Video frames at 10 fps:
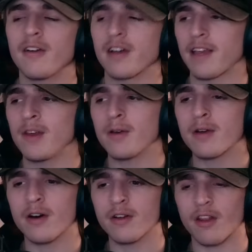look, if you
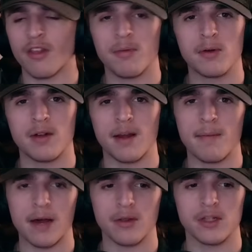called a spoon a
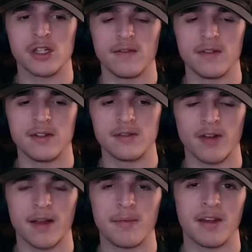mouth shovel,
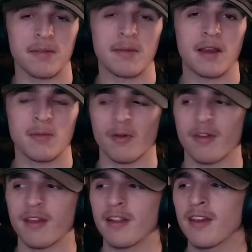right, because it makes more
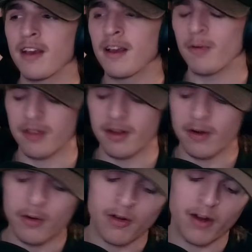sense, well,
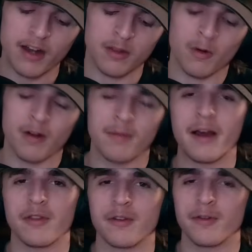then who created the word
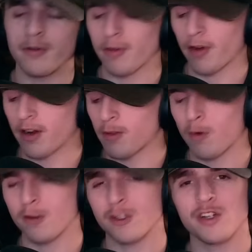mouth and who created the
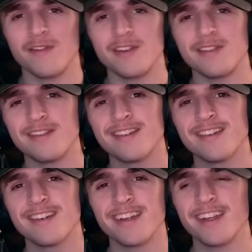word shovel?
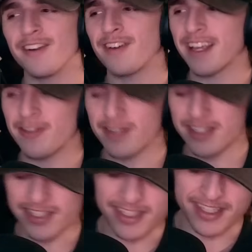You know, like, you
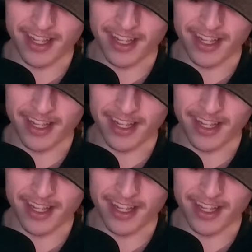can just